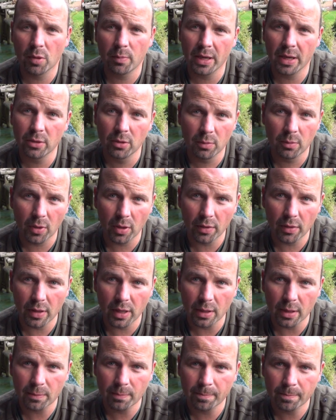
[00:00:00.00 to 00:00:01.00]
put my number on
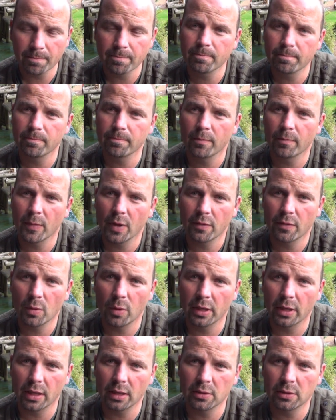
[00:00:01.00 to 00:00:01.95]
there if you want to